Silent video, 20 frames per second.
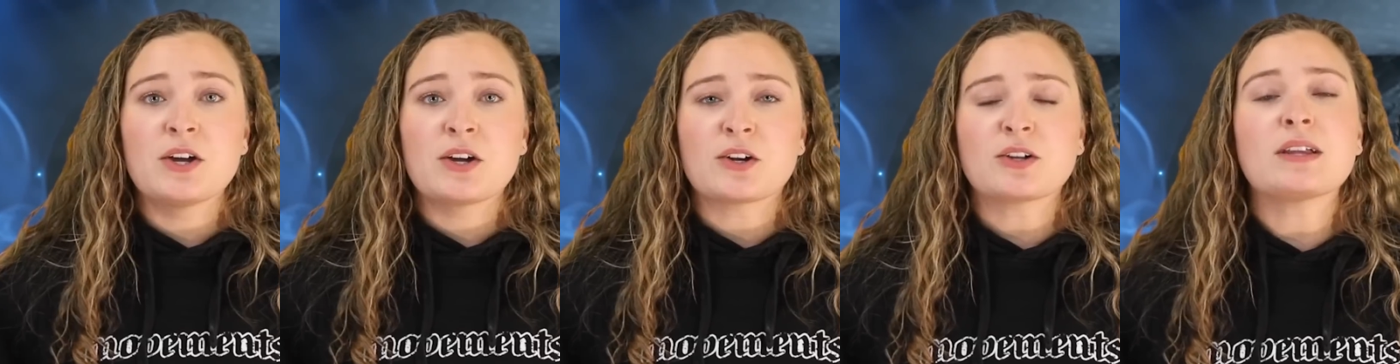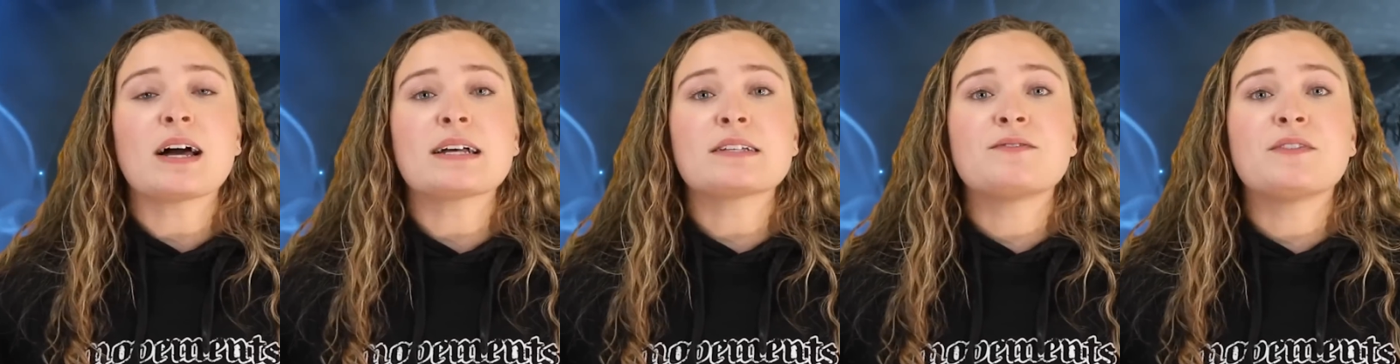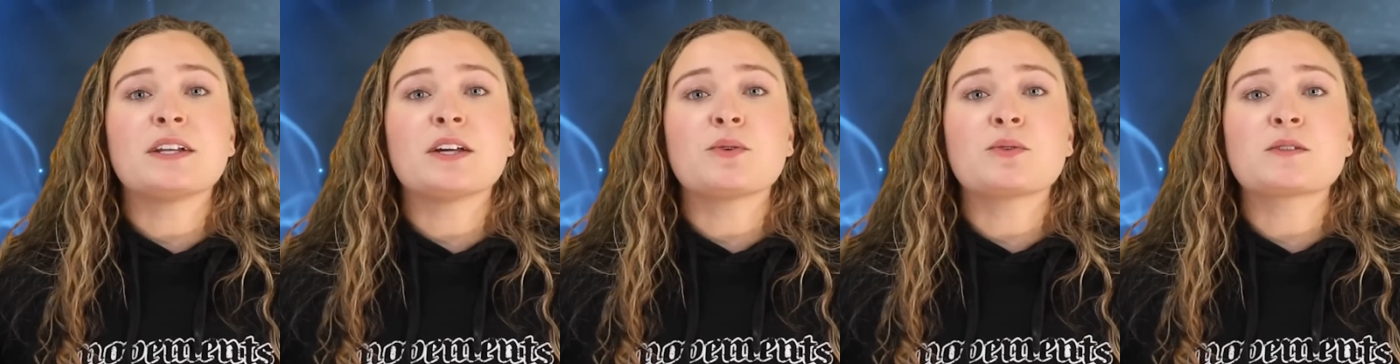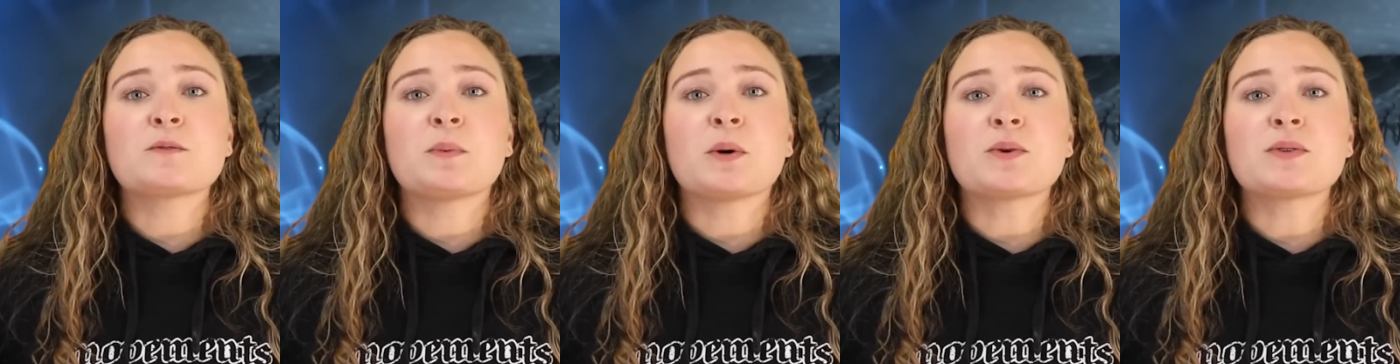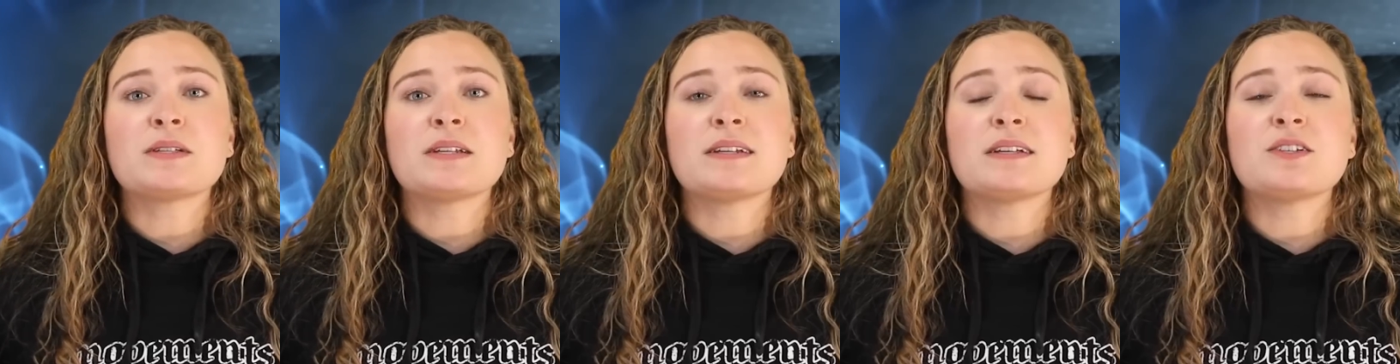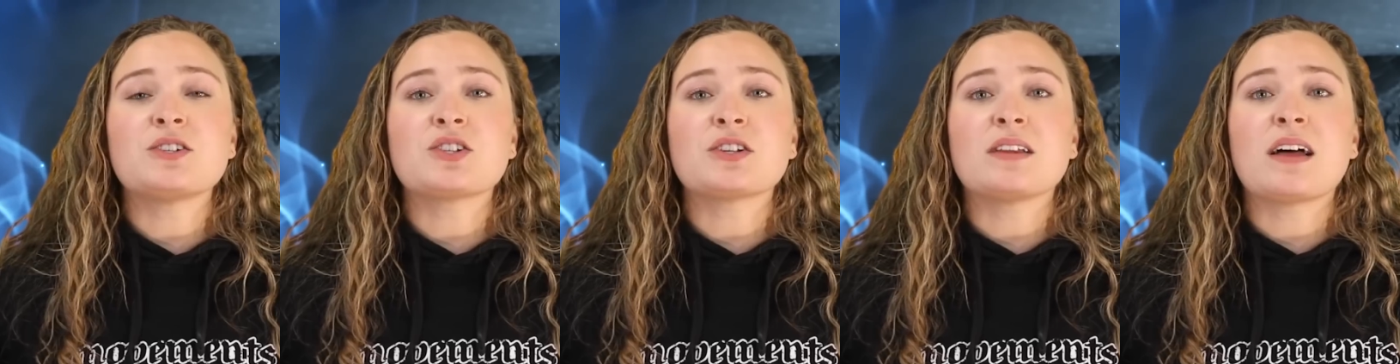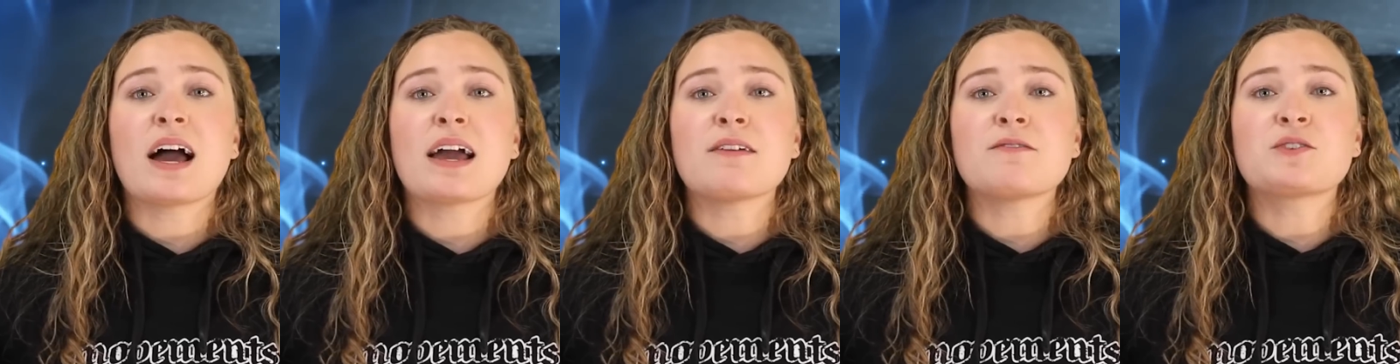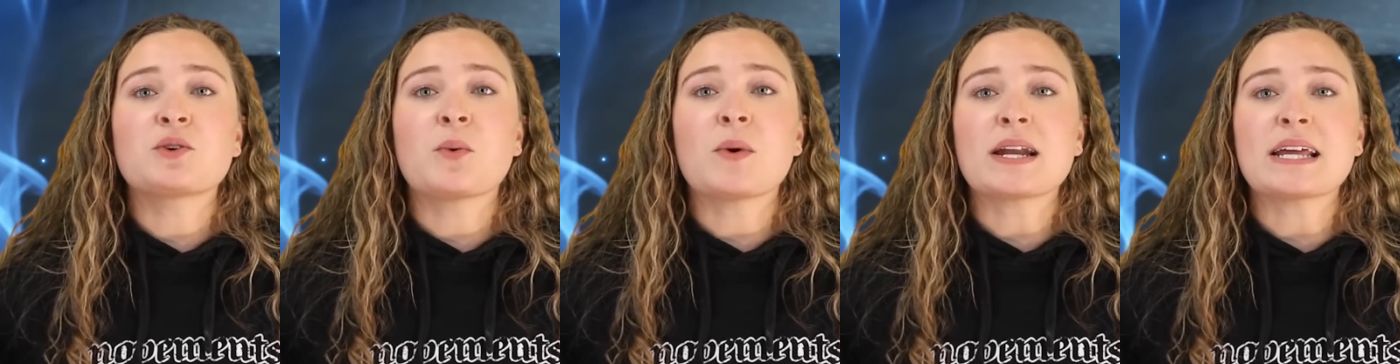Her last video was posted in July
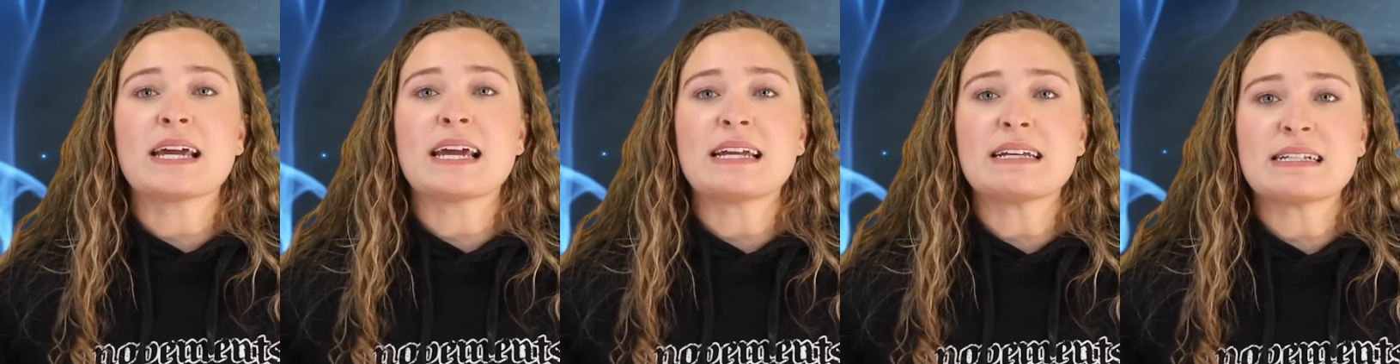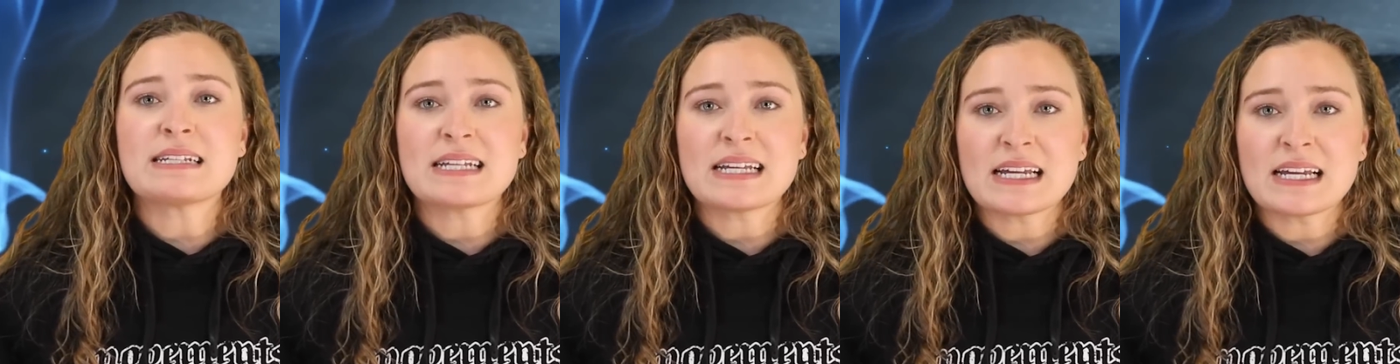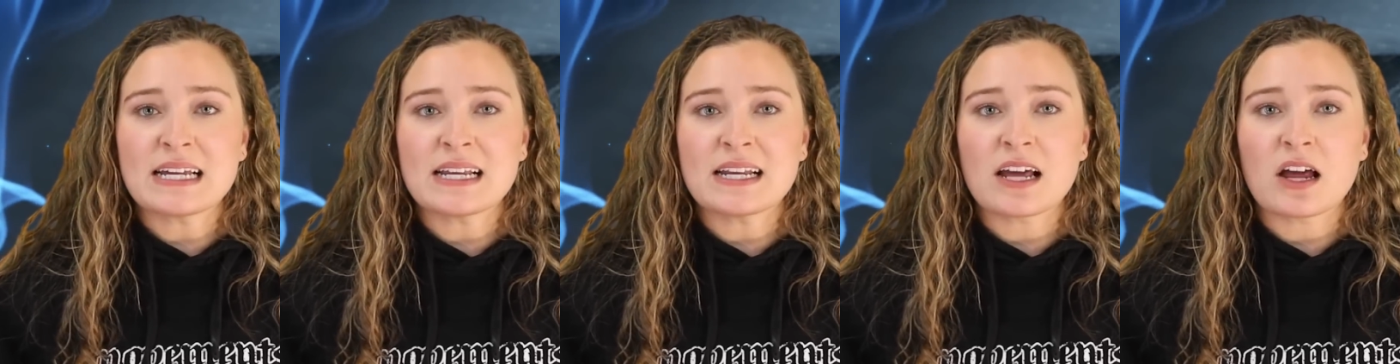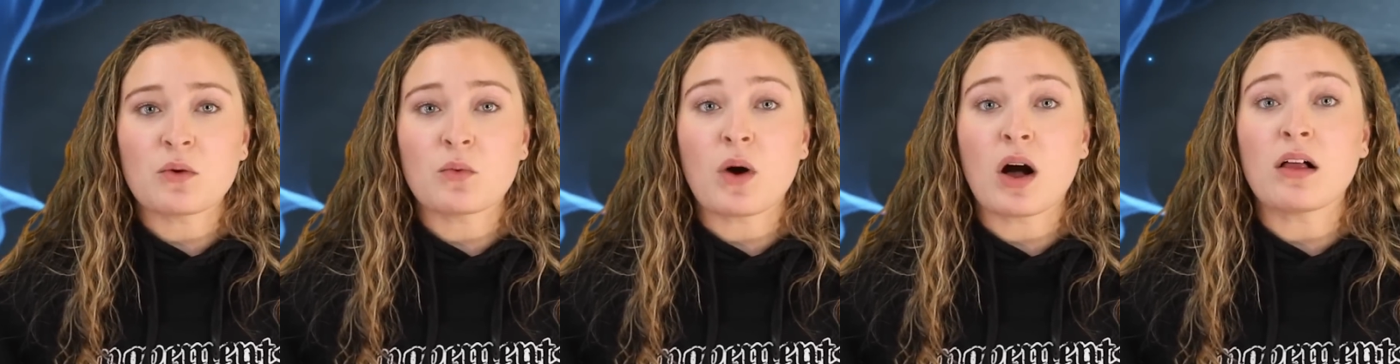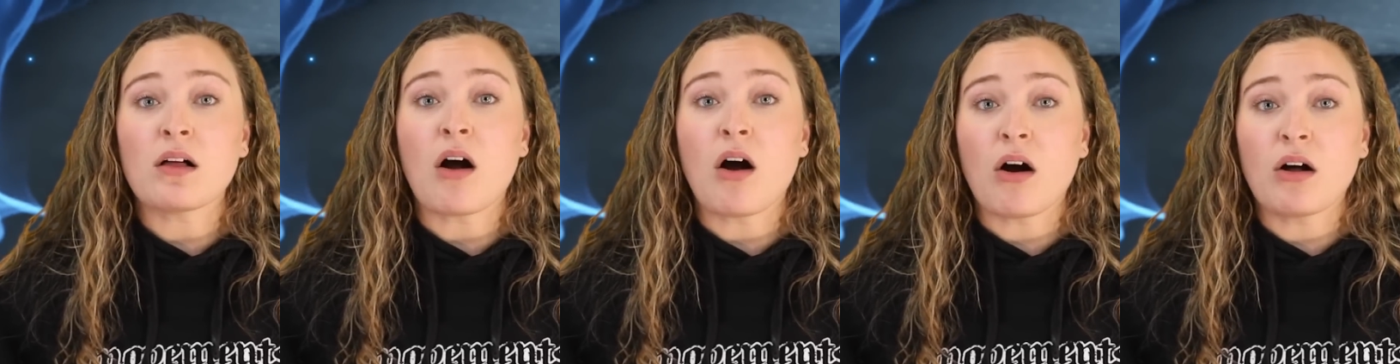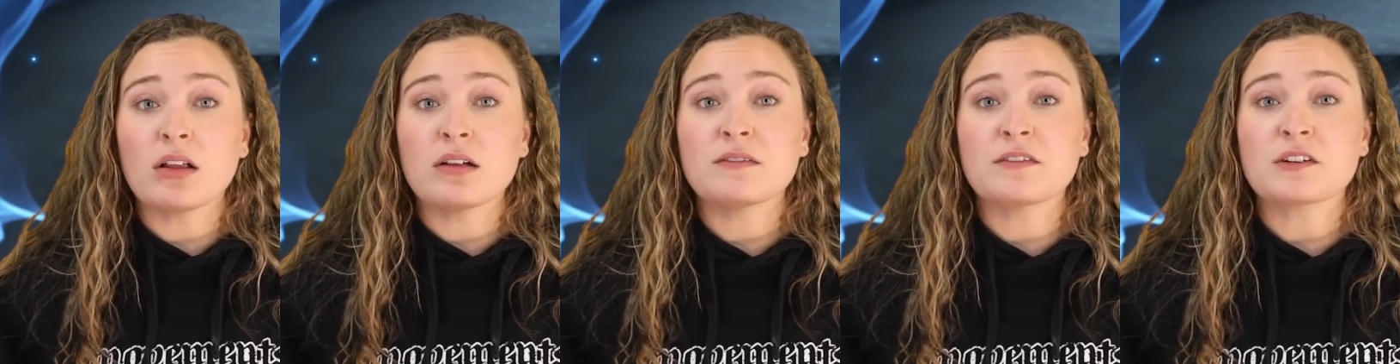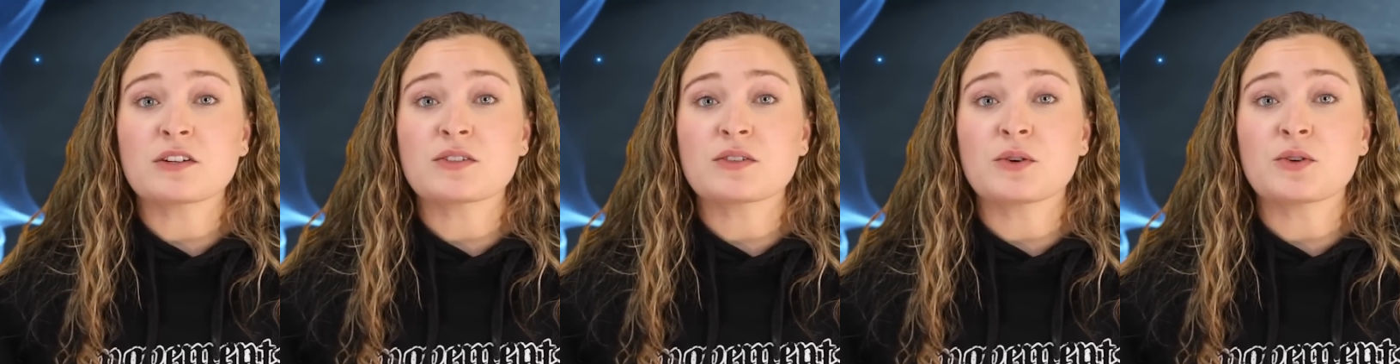of 2018, and while all of her